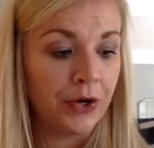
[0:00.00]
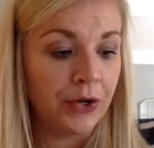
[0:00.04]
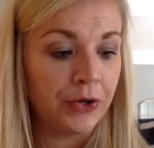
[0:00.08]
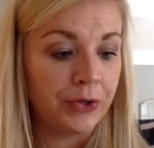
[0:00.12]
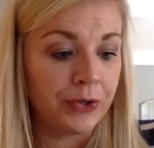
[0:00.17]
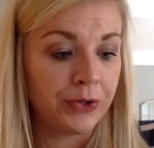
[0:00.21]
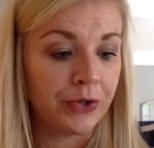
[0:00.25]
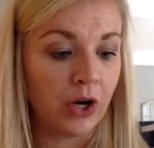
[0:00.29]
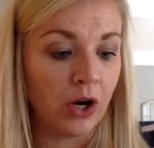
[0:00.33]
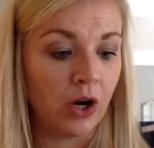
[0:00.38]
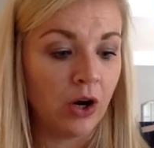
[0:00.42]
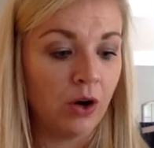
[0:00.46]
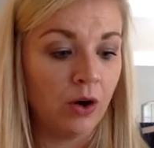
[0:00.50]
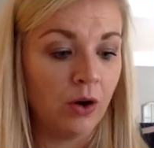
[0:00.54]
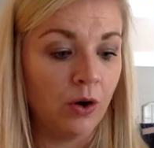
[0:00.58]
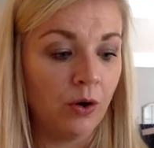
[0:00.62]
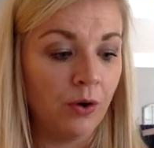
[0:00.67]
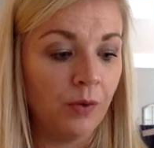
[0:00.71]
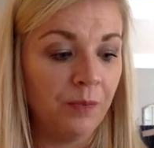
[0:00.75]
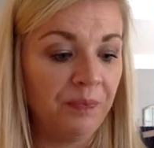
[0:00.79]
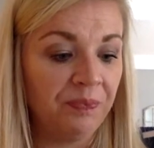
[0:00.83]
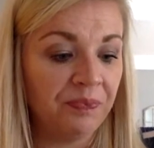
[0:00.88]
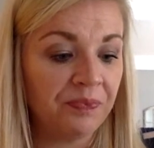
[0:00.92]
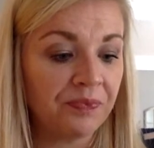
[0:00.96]

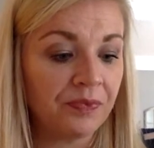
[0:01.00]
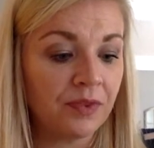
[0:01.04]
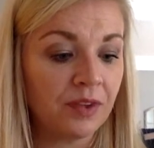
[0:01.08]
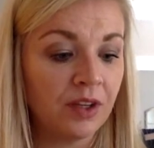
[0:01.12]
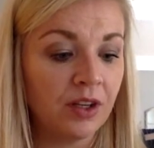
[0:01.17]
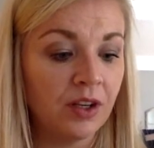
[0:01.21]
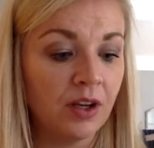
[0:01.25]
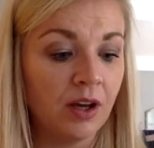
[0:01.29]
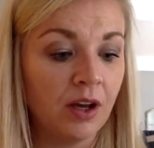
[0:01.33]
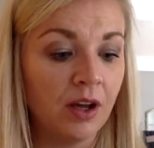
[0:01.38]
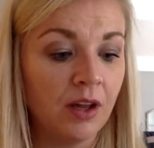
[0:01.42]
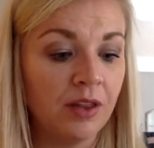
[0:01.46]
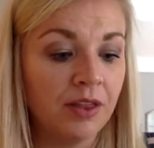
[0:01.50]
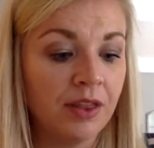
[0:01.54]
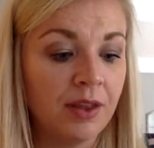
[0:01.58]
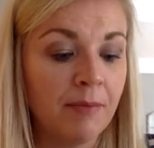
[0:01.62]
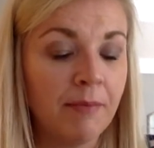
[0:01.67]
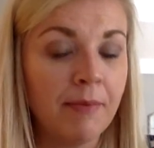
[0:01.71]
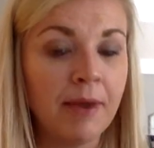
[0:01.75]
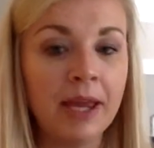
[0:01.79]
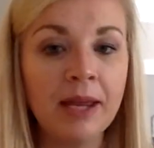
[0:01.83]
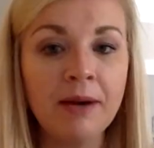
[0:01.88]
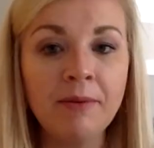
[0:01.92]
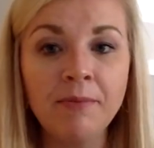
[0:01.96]
So the
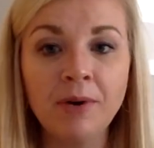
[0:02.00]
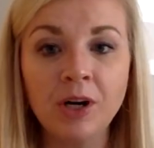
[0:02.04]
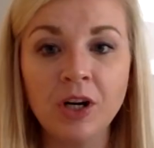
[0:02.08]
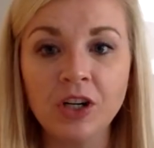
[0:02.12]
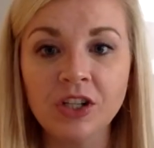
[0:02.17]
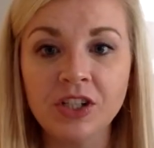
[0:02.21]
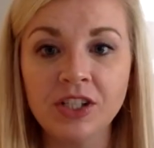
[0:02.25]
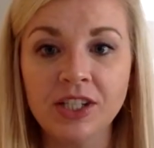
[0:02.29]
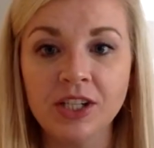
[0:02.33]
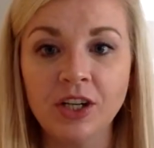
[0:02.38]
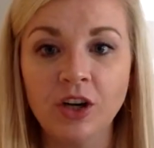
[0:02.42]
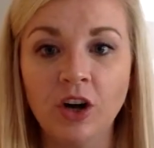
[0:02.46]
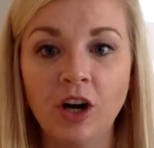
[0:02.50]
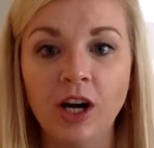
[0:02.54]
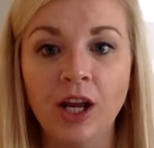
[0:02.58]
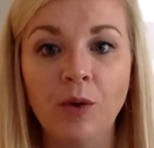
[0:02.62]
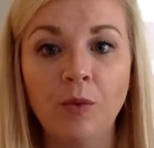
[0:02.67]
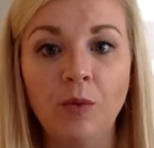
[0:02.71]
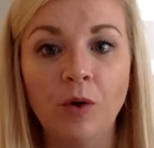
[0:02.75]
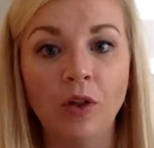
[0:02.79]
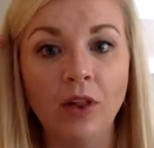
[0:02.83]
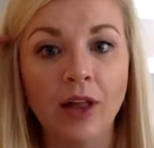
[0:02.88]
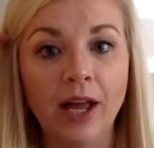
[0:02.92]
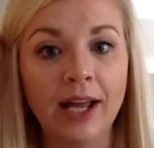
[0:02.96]
main person on
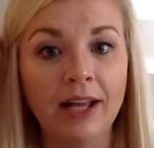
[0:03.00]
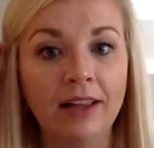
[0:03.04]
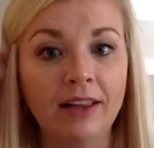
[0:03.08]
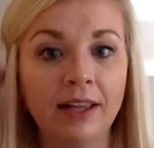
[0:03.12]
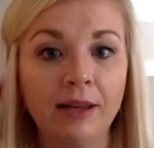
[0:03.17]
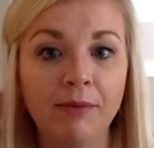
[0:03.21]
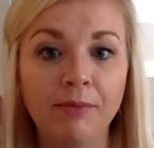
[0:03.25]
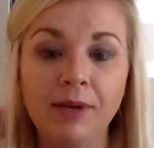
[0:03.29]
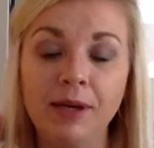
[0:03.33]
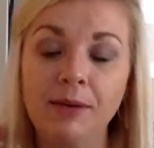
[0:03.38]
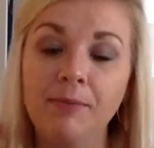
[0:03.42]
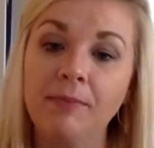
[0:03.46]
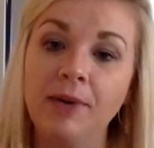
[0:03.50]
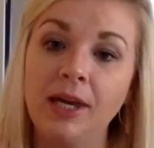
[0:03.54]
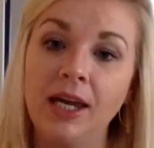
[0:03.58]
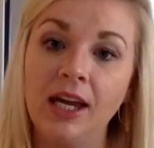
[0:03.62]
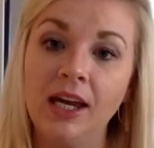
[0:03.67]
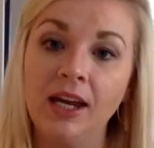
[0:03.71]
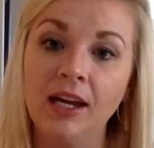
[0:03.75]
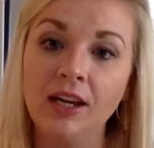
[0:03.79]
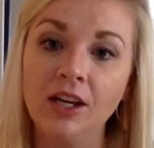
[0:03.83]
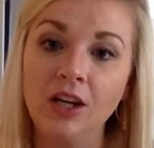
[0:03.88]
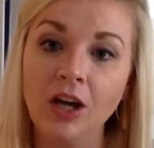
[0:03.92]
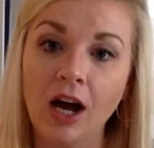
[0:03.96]
it will likely be
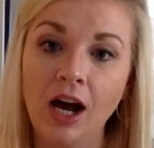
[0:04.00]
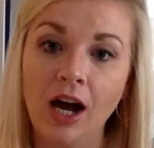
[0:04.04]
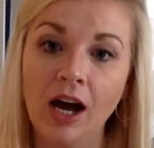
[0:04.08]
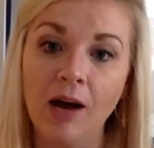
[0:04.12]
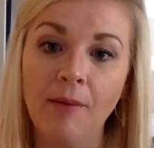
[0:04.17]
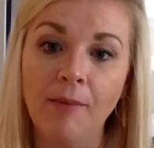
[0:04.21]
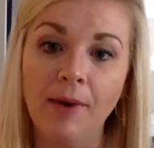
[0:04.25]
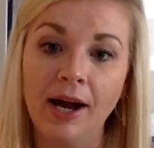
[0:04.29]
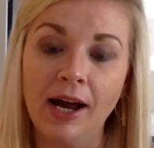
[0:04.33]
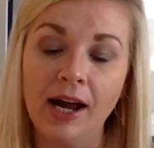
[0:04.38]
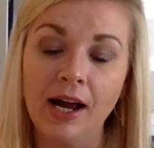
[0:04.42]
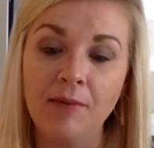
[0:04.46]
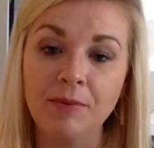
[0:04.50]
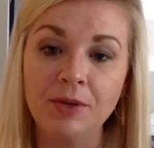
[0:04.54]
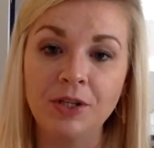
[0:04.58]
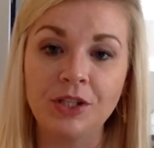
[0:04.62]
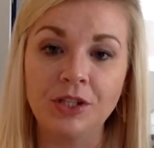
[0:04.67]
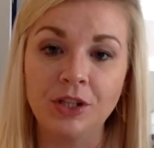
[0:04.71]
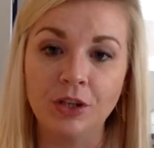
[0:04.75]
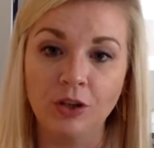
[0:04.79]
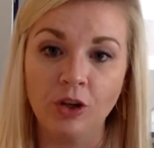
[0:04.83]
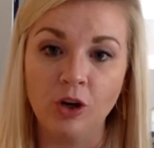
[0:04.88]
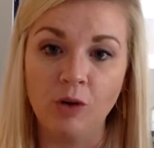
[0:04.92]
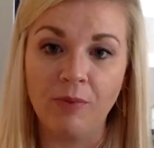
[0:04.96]
me. I am a
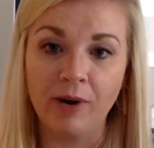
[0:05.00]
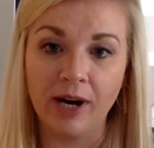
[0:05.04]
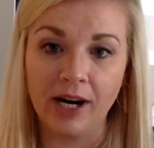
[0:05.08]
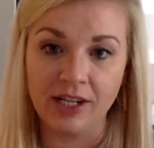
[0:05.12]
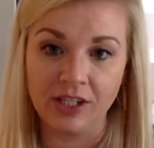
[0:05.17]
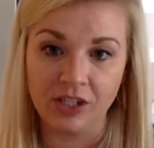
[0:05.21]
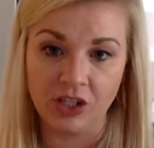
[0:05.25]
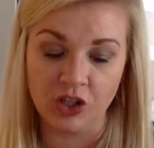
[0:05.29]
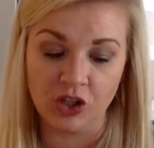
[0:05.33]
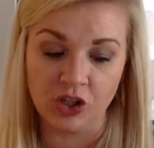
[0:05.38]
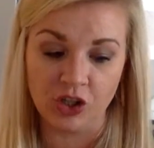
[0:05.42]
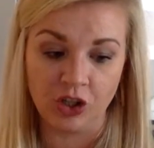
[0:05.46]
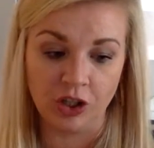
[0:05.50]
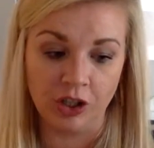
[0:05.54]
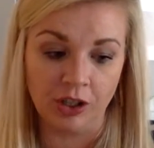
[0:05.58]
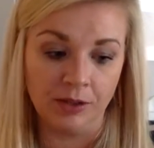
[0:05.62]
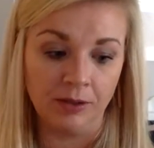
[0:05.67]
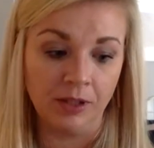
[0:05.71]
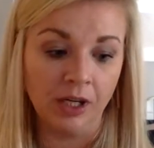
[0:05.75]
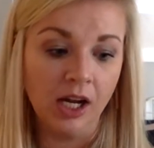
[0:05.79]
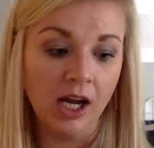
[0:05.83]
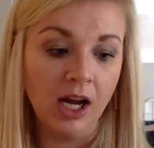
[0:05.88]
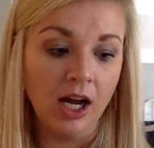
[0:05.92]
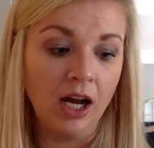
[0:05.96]
solo
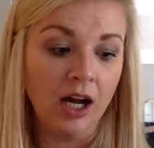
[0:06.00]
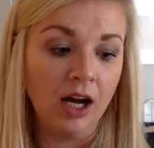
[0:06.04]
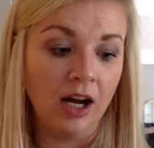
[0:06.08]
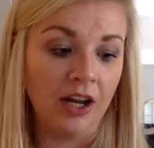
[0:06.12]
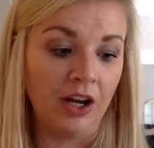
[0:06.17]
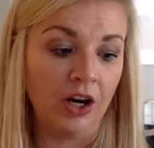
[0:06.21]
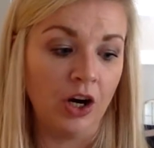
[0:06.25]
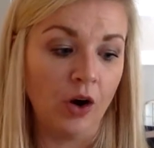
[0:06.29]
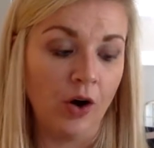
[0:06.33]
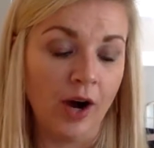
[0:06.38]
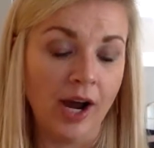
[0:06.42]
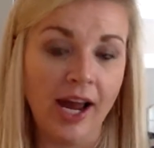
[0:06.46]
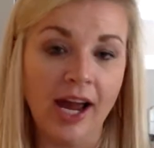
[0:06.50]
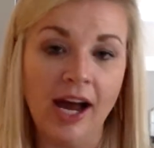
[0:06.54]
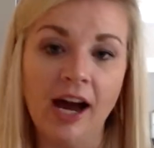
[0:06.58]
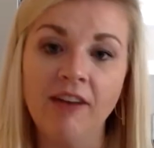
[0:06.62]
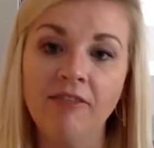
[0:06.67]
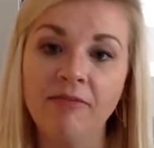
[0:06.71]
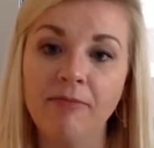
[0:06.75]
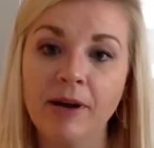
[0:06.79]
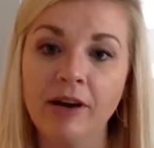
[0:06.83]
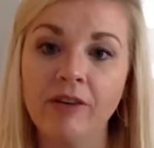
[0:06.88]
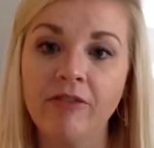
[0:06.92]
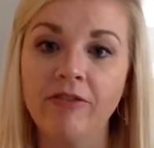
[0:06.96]
practitioner. I
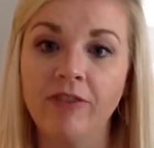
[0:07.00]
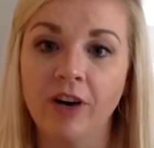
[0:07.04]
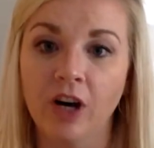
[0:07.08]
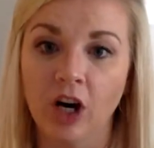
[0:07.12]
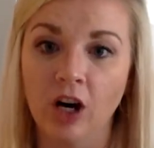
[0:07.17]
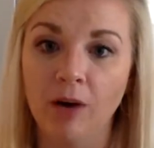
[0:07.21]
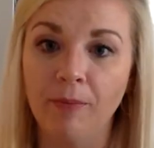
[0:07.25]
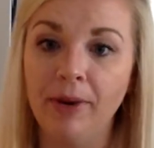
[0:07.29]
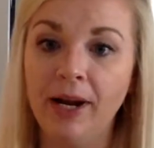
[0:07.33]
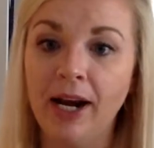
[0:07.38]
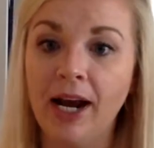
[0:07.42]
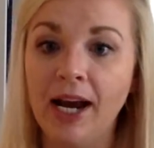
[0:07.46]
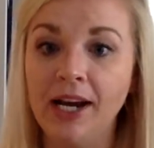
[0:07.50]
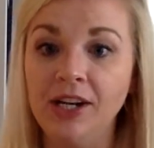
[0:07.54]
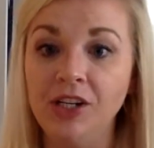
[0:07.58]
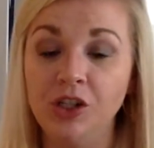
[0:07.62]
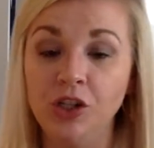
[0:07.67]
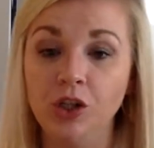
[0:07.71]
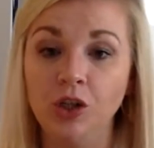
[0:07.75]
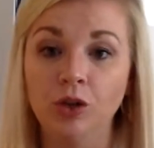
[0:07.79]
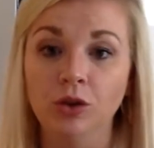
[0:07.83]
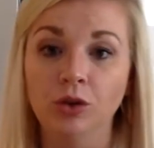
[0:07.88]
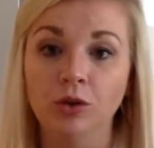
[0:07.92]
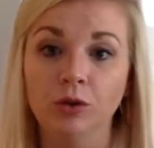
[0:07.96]
have my firm and I
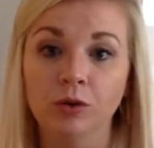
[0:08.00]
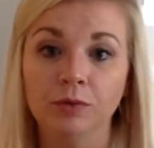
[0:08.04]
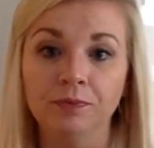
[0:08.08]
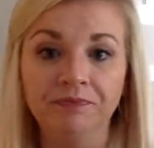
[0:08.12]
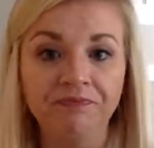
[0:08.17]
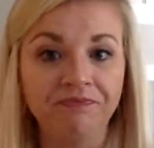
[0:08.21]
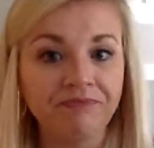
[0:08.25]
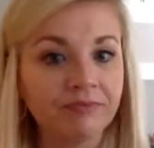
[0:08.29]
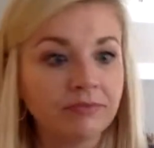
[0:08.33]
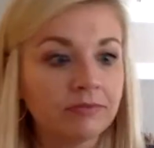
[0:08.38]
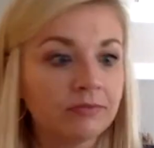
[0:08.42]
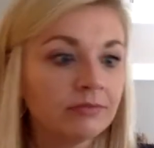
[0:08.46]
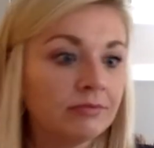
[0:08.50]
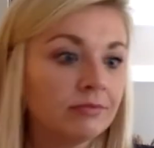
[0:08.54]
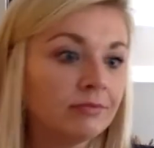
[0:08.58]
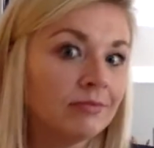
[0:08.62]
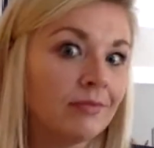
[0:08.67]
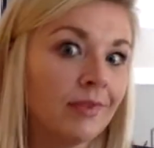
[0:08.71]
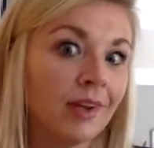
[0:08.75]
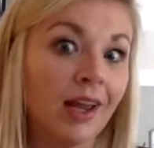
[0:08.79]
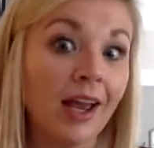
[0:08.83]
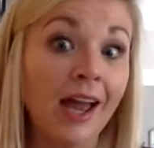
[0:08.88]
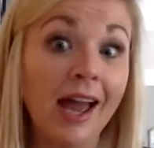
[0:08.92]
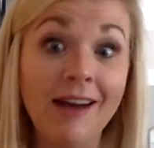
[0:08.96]
do
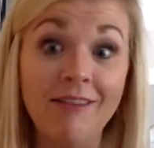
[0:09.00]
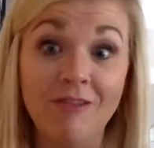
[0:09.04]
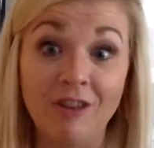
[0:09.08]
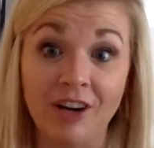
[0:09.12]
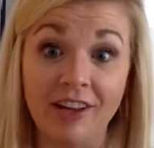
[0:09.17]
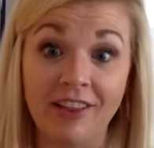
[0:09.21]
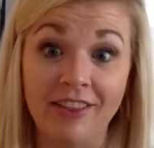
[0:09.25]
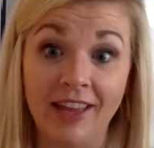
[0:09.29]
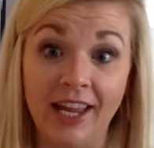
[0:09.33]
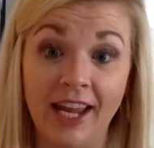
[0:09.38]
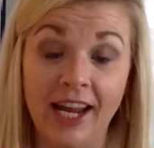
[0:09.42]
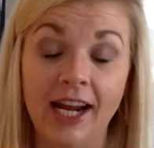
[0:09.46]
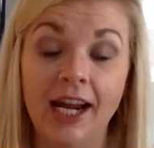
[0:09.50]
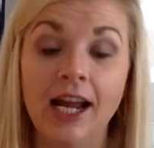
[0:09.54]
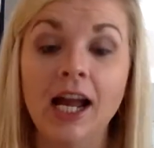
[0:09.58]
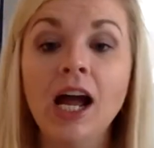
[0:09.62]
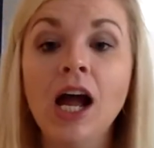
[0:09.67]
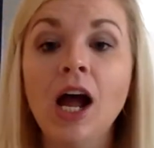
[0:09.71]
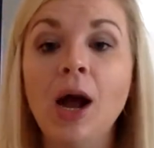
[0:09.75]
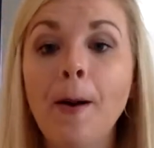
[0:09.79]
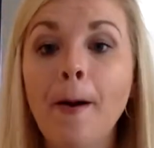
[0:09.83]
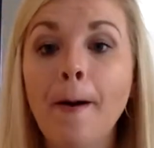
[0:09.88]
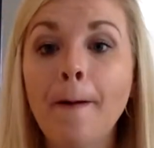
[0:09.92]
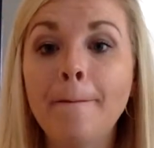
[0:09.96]
everything.
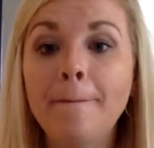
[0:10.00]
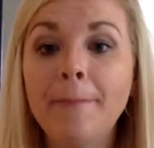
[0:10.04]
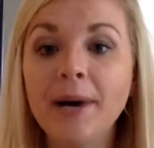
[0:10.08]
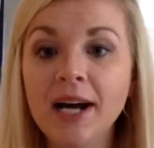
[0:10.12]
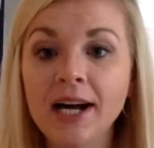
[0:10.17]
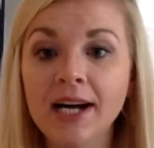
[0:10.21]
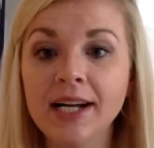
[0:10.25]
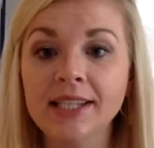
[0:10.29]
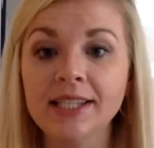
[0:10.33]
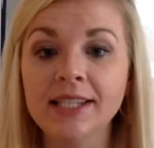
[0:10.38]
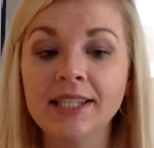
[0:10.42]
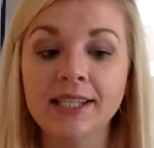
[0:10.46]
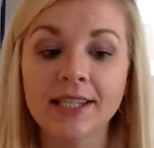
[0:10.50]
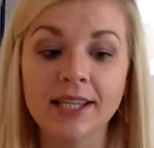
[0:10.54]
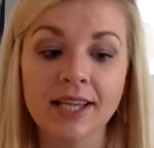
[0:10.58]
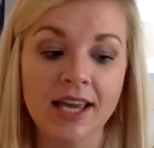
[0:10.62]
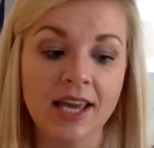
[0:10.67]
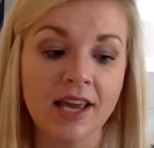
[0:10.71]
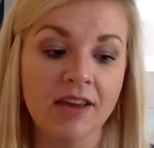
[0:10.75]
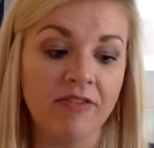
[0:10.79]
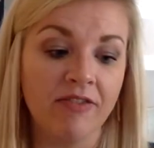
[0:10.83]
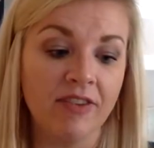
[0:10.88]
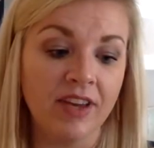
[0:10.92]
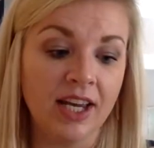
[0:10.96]
But
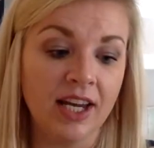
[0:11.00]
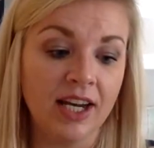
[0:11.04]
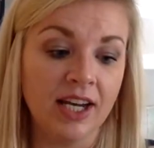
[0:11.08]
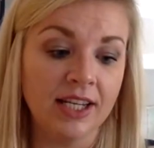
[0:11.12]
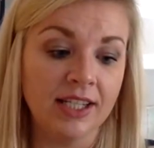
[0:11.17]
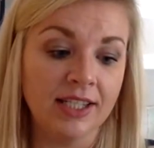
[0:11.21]
if it